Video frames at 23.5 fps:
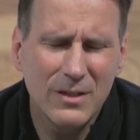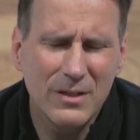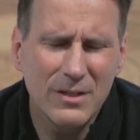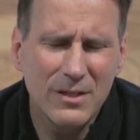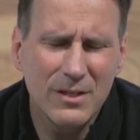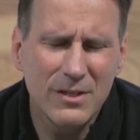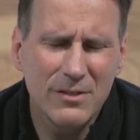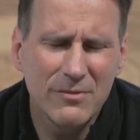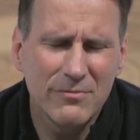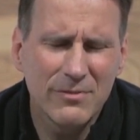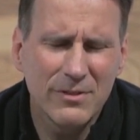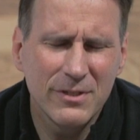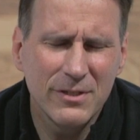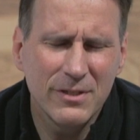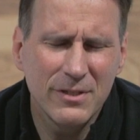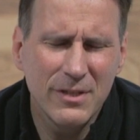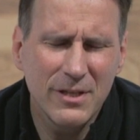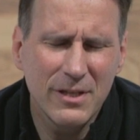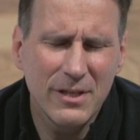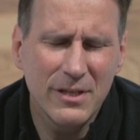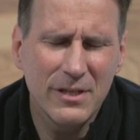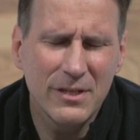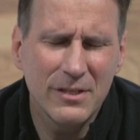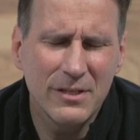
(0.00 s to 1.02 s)
even
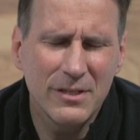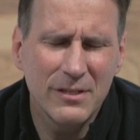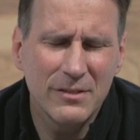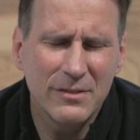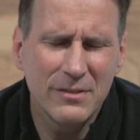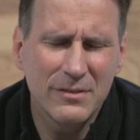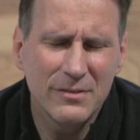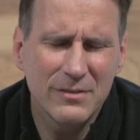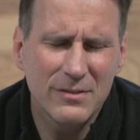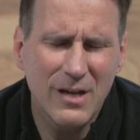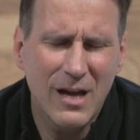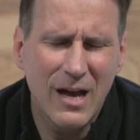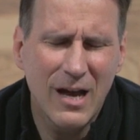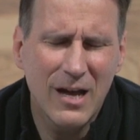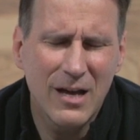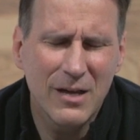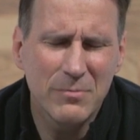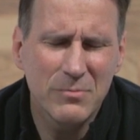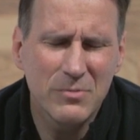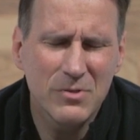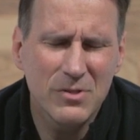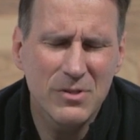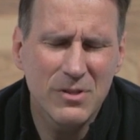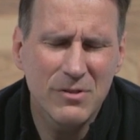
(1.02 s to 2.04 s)
in
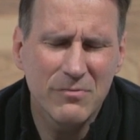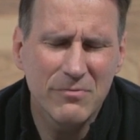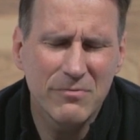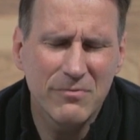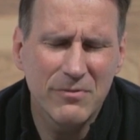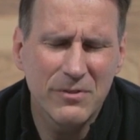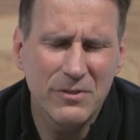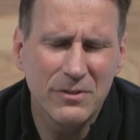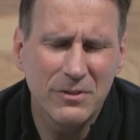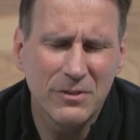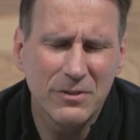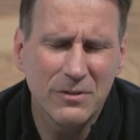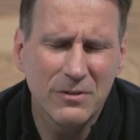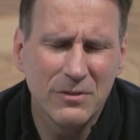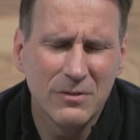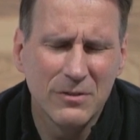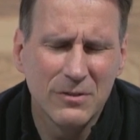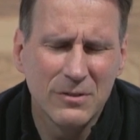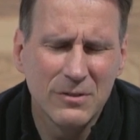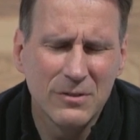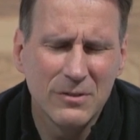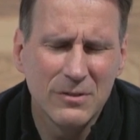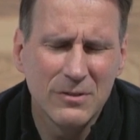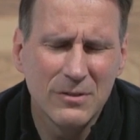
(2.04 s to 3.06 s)
times that feel
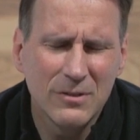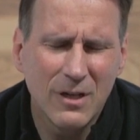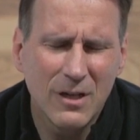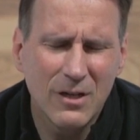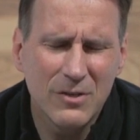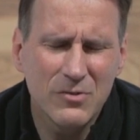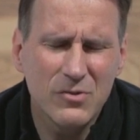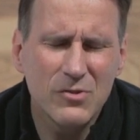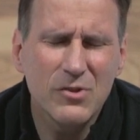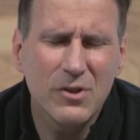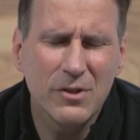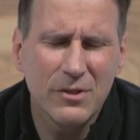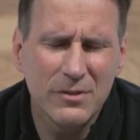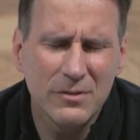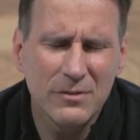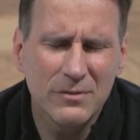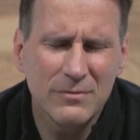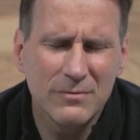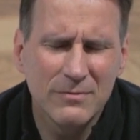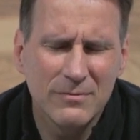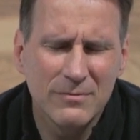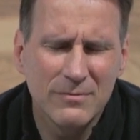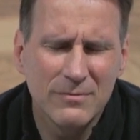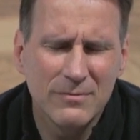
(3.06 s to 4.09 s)
uncertain.